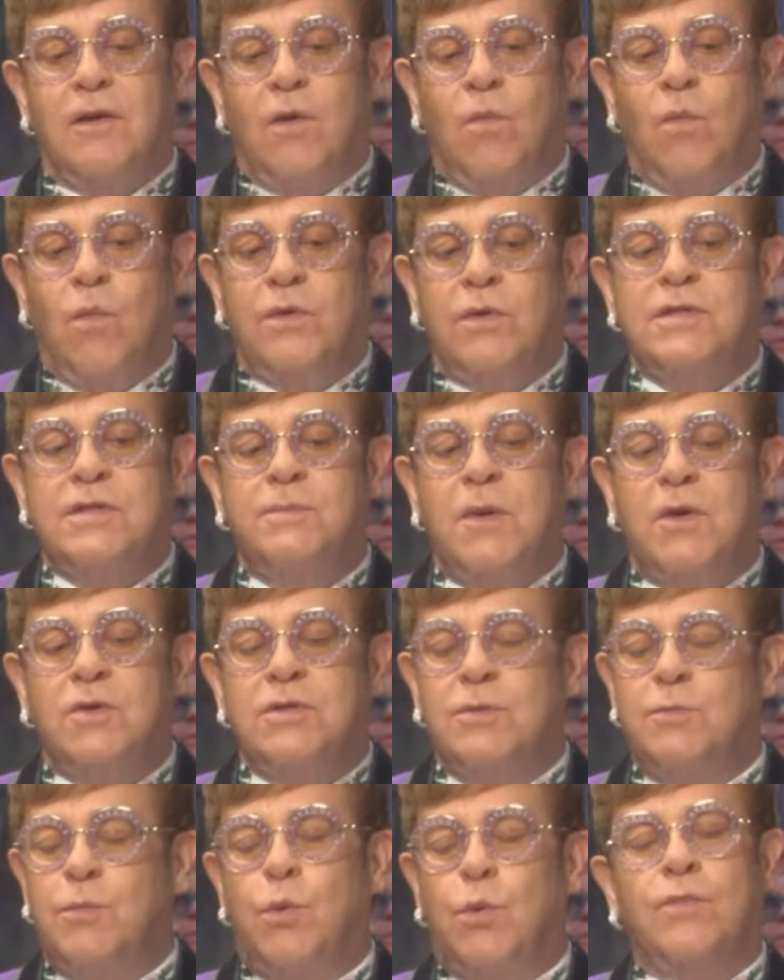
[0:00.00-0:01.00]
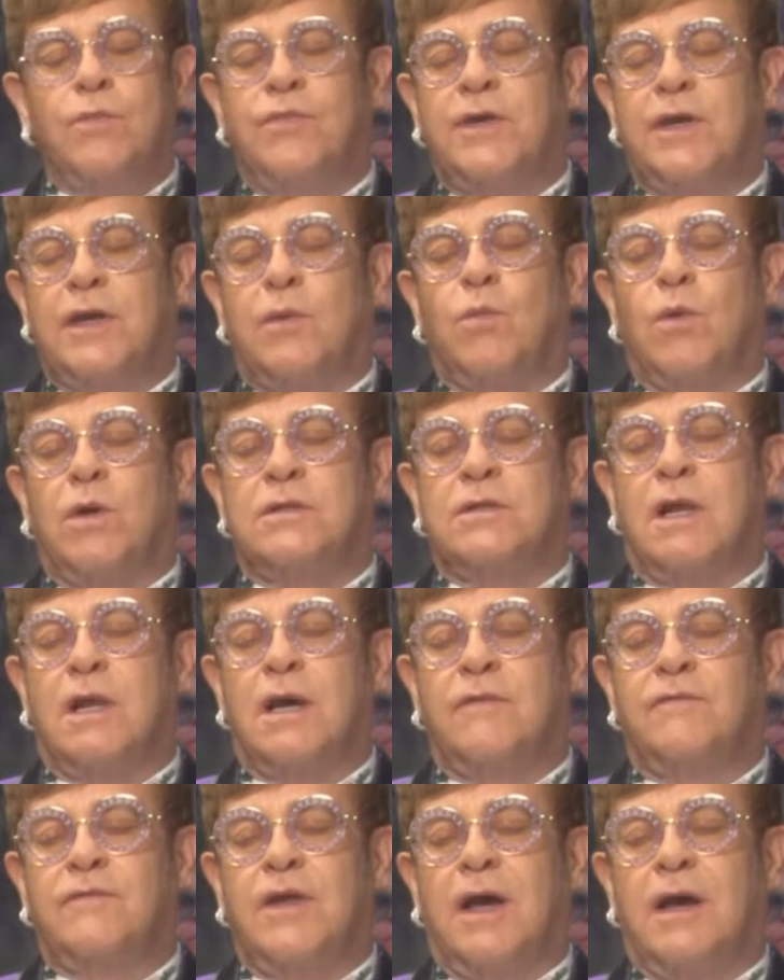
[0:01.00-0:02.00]
what's the most important thing in one's
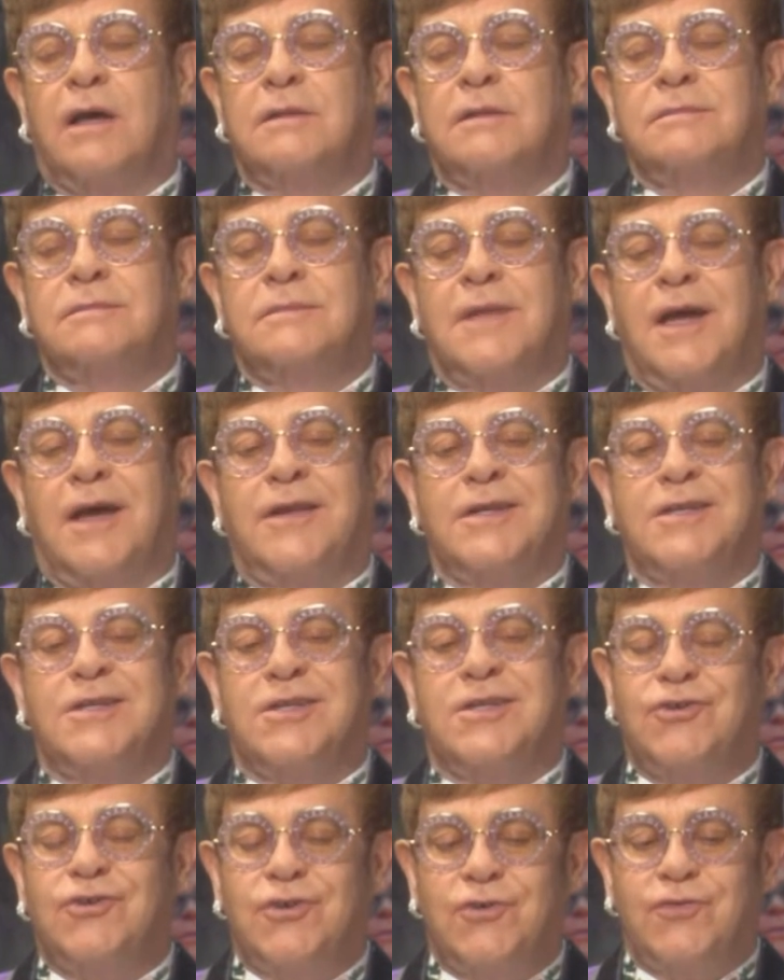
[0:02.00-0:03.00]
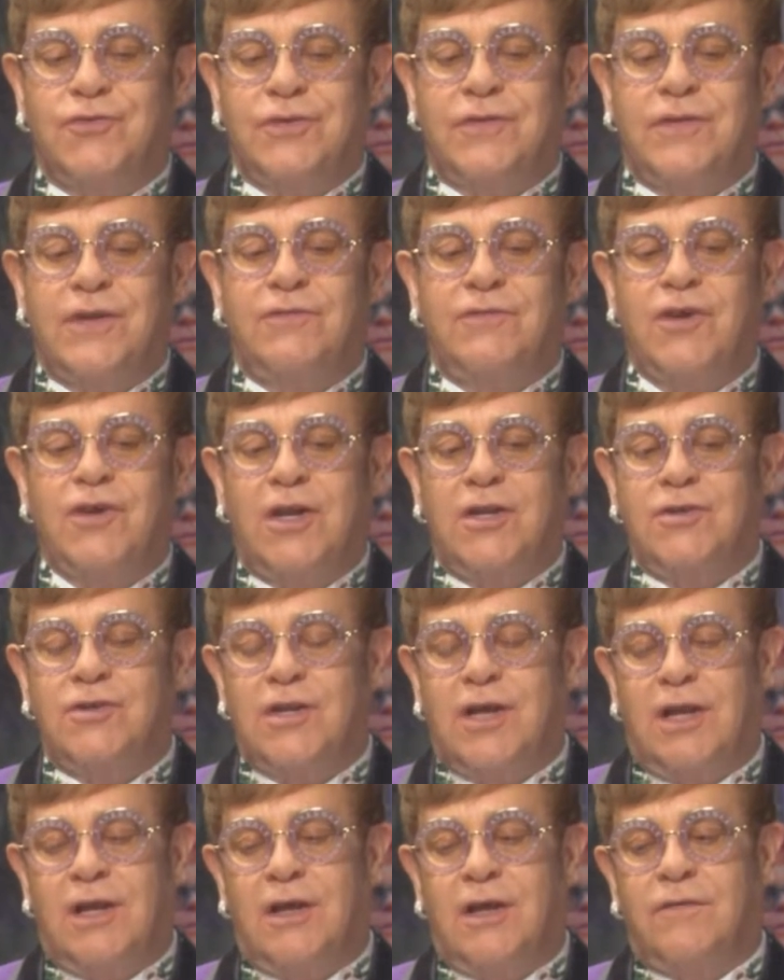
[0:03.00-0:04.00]
life now? And it's the children. They've changed our
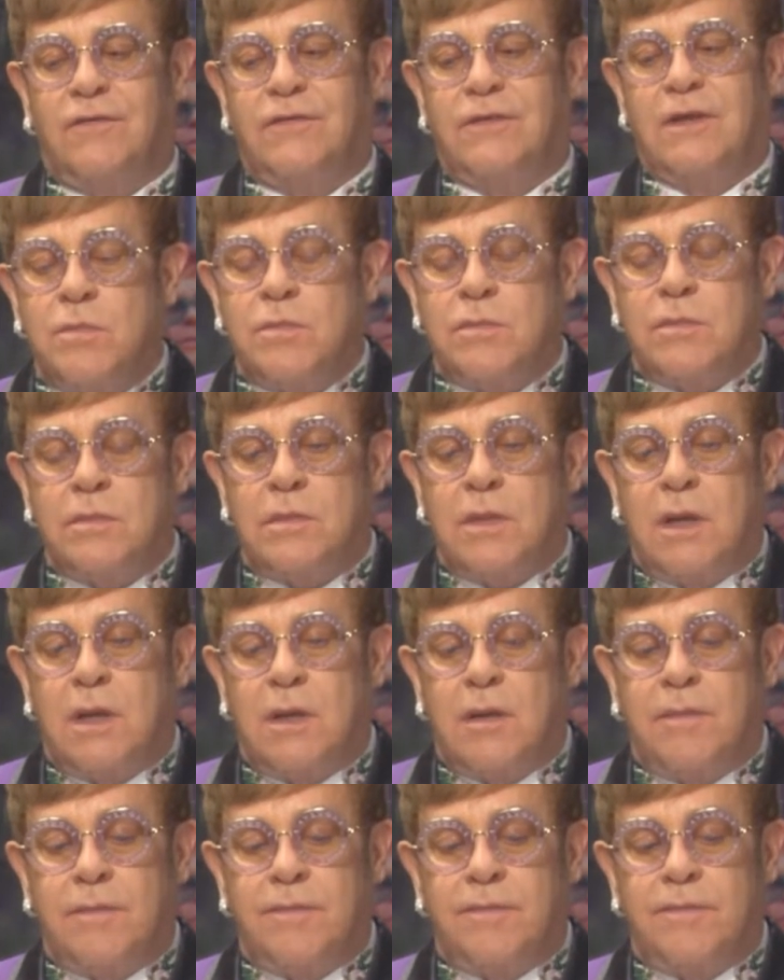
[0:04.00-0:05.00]
lives. Um,